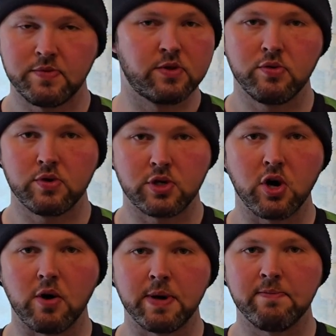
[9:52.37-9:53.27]
do the
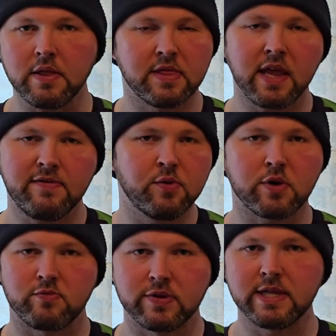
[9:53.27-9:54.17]
job. And then if you
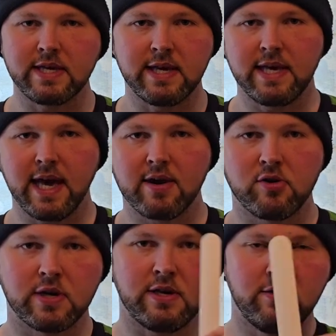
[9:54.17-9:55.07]
want to really geek out
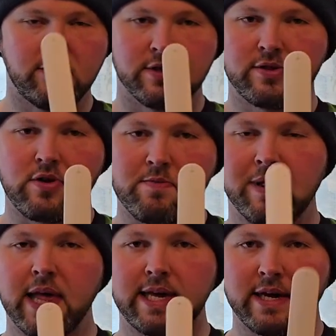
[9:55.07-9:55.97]
on it, you can start
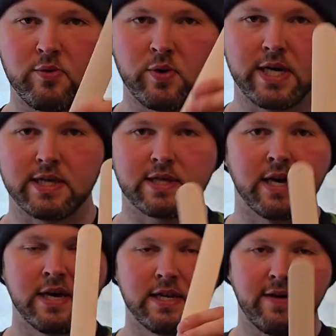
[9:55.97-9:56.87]
playing
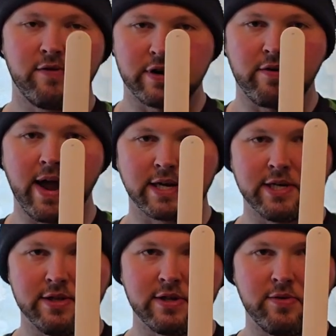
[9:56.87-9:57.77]
with different
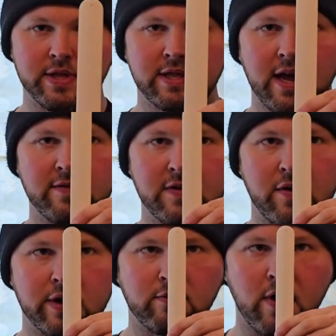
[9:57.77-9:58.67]
directions. So instead of
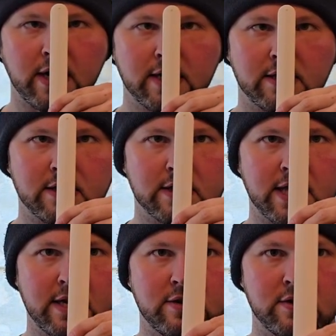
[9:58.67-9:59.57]
going right into the
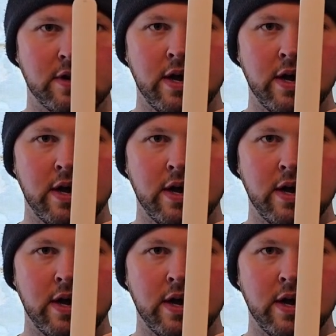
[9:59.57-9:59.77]
center,